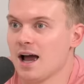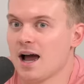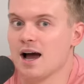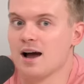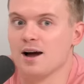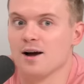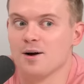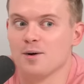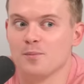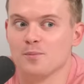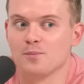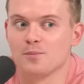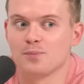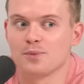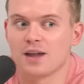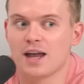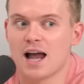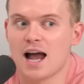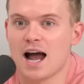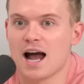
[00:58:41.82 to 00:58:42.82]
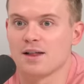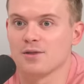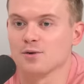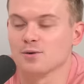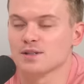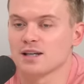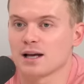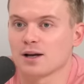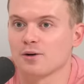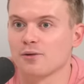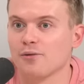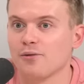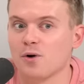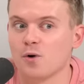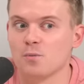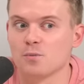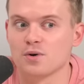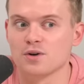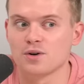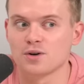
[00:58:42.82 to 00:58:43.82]
Um, and there was like a full
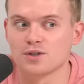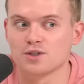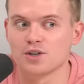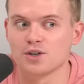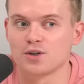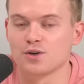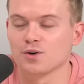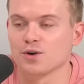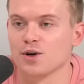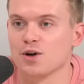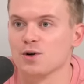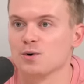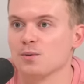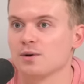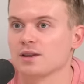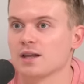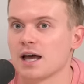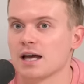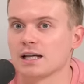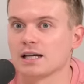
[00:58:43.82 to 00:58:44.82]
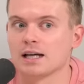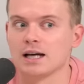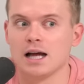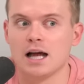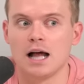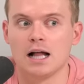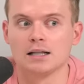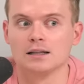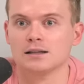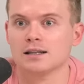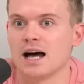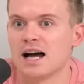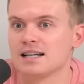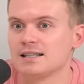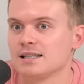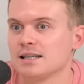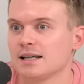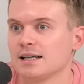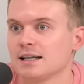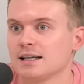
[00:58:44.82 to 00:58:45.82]
production crew with like
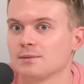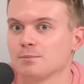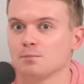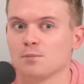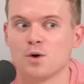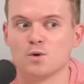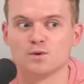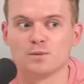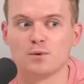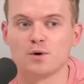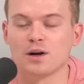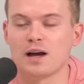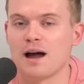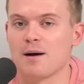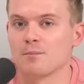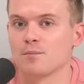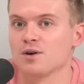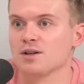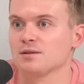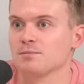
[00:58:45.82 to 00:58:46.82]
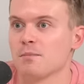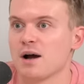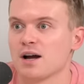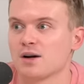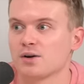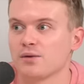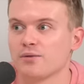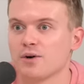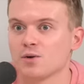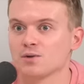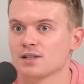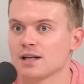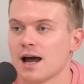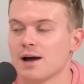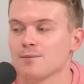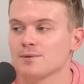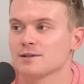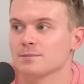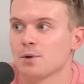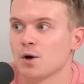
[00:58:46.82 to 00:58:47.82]
lighting, multiple cameras, microphones, and I
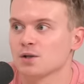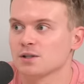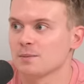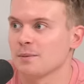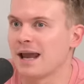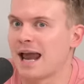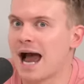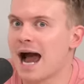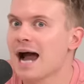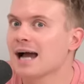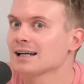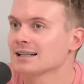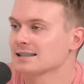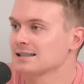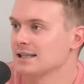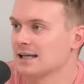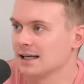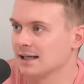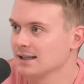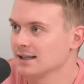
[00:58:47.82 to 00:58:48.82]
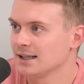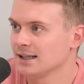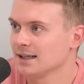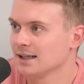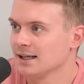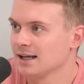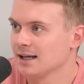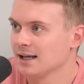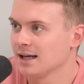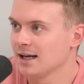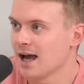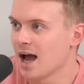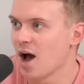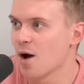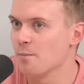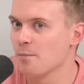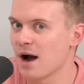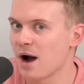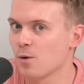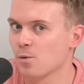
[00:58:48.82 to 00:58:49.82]
was supposed to be acting
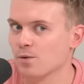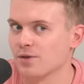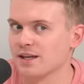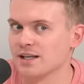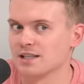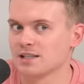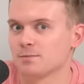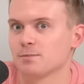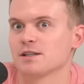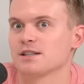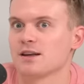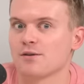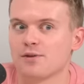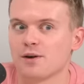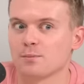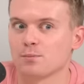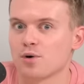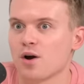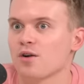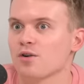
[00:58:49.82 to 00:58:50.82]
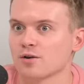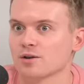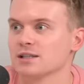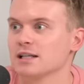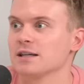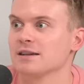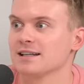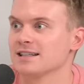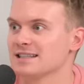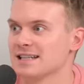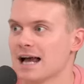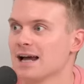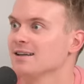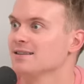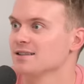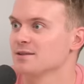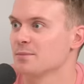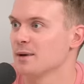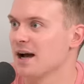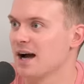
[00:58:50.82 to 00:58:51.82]
about this specific product and the
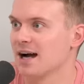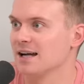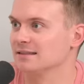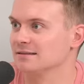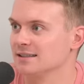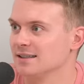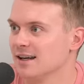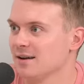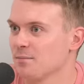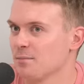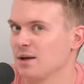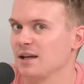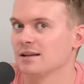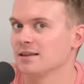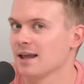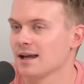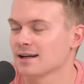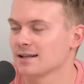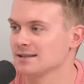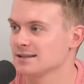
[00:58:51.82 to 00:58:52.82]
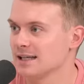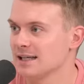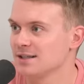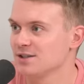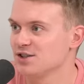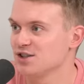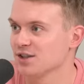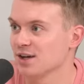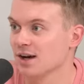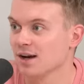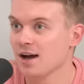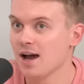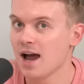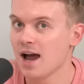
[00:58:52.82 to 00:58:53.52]
science behind it being like a teacher